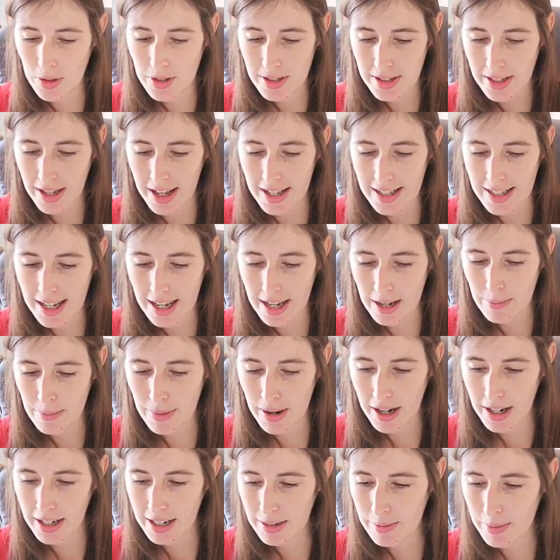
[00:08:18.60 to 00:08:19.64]
was set a
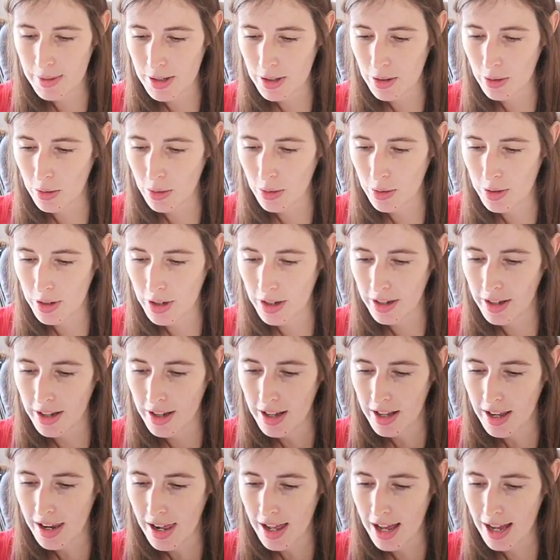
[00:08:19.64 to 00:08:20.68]
buy limit order,
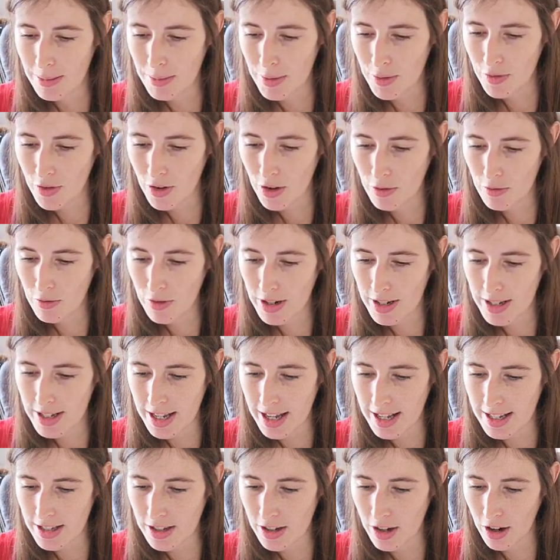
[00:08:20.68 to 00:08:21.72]
aiming for a
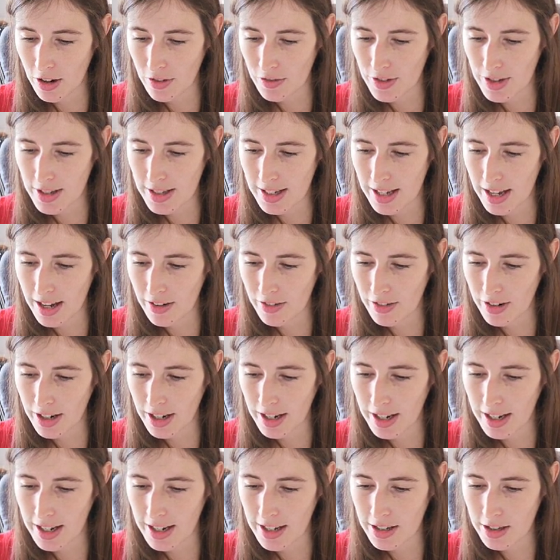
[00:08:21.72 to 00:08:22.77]
retest of this area
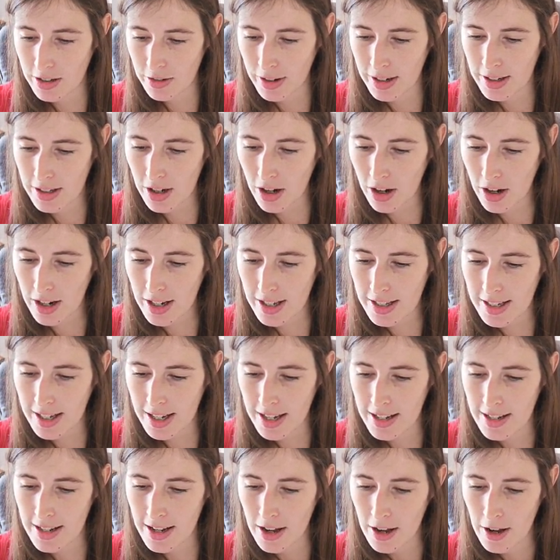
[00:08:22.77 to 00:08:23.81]
here. So I
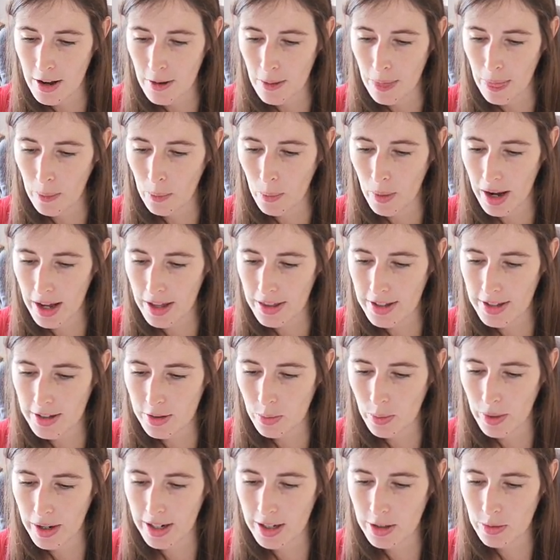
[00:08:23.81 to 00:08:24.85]
targeted where
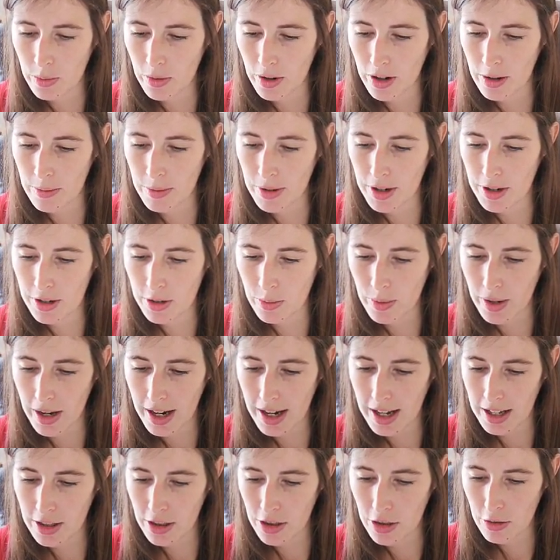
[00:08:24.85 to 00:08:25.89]
these wicks were because we
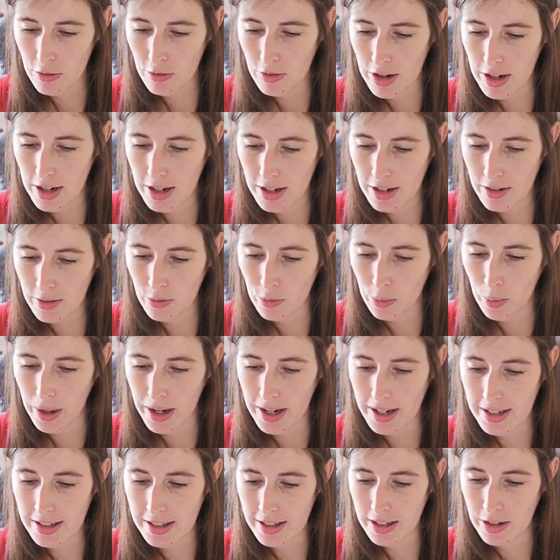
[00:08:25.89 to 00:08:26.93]
had 3
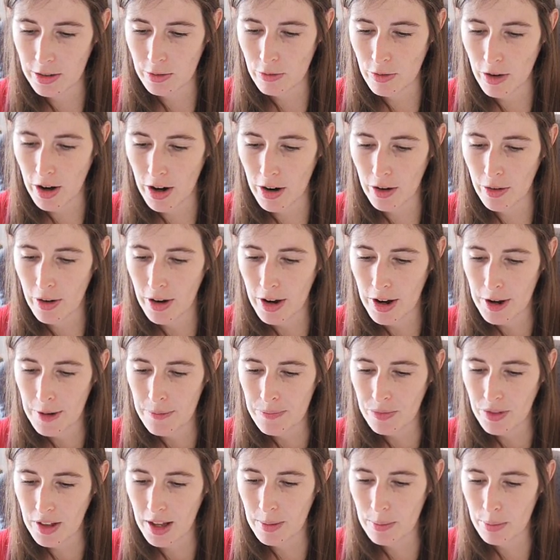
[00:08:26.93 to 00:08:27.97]
wicks in a row
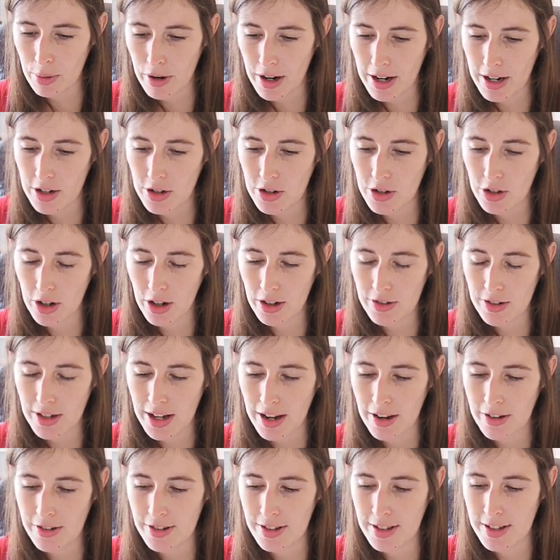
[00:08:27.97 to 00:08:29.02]
and price shot
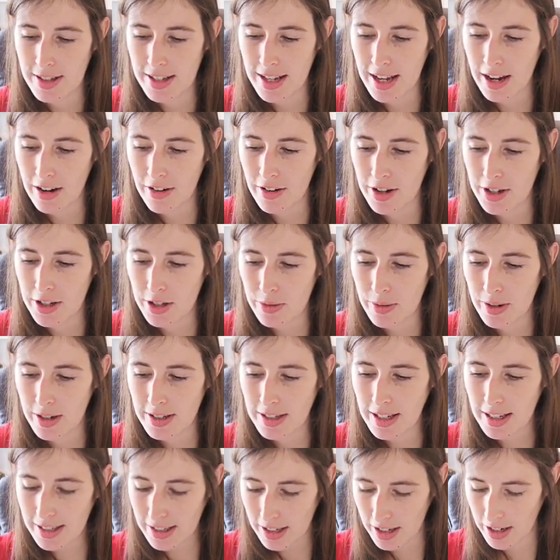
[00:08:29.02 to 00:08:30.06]
out of this area. So I
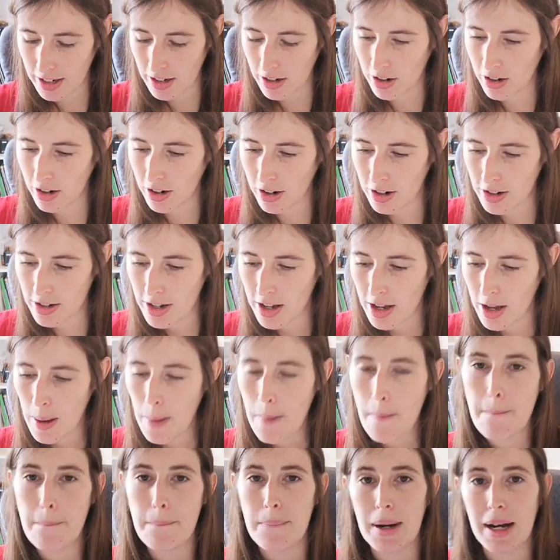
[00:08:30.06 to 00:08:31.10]
set a hard
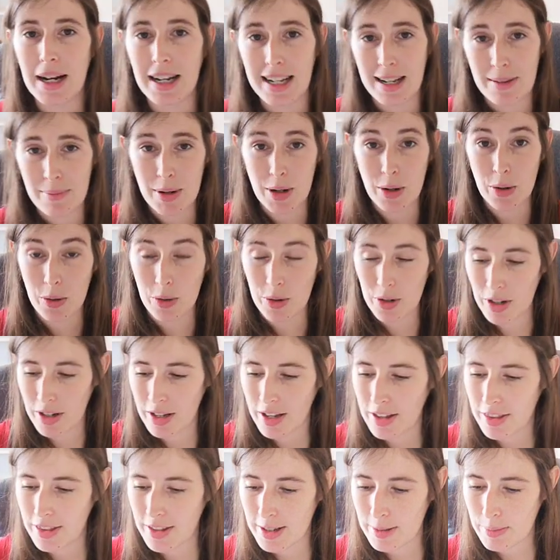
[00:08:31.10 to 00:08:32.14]
buy limit order
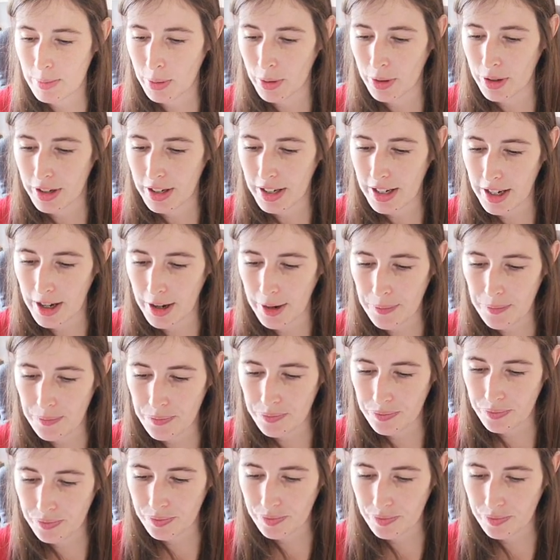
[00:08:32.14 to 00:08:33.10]
at this point here.